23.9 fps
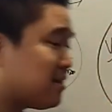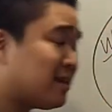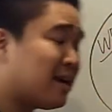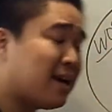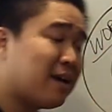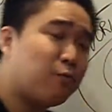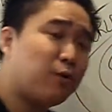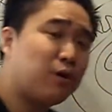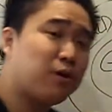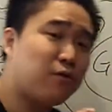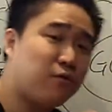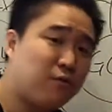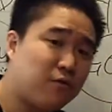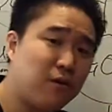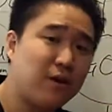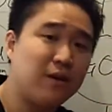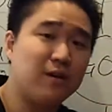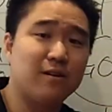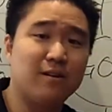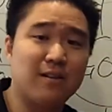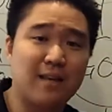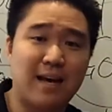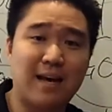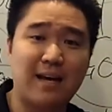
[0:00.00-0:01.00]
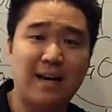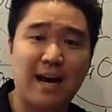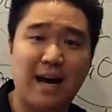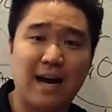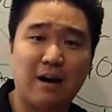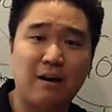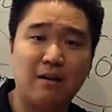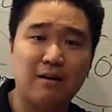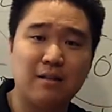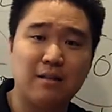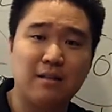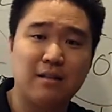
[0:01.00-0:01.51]
then when you figure that
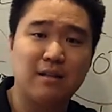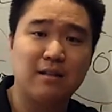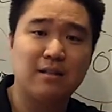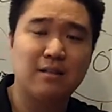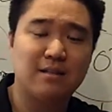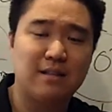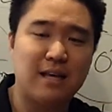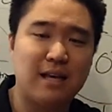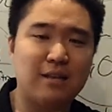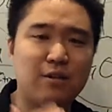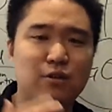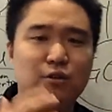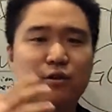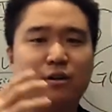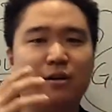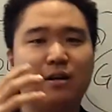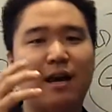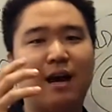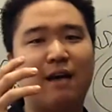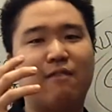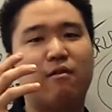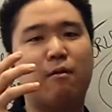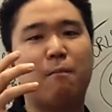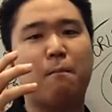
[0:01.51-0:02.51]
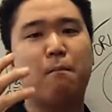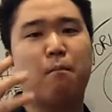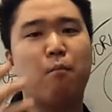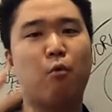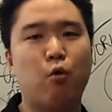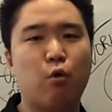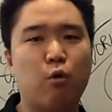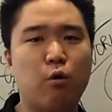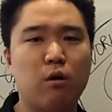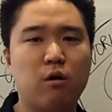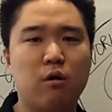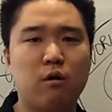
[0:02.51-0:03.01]
out, then you can have a
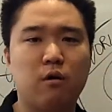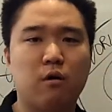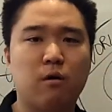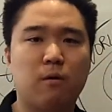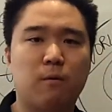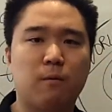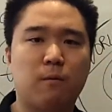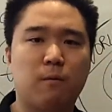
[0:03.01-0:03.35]
more